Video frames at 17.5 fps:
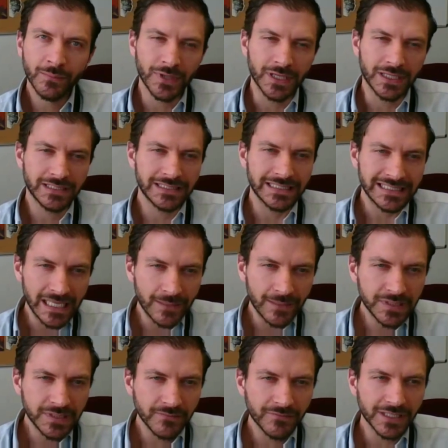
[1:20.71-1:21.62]
but
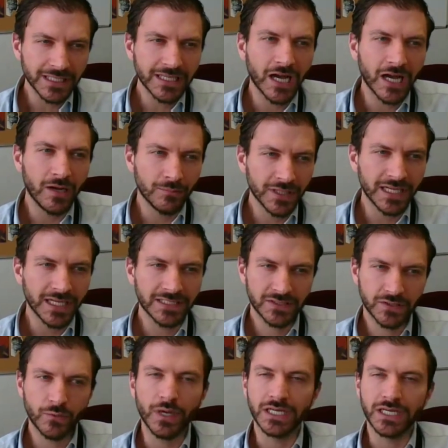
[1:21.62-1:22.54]
deceptively
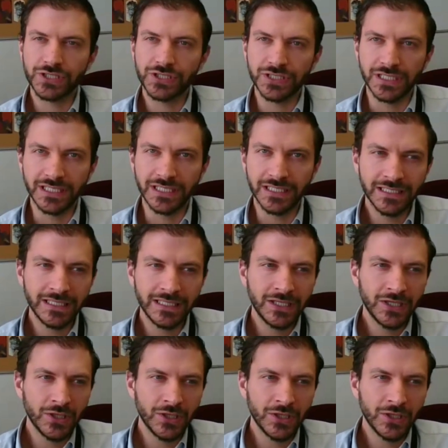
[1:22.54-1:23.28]
complex question,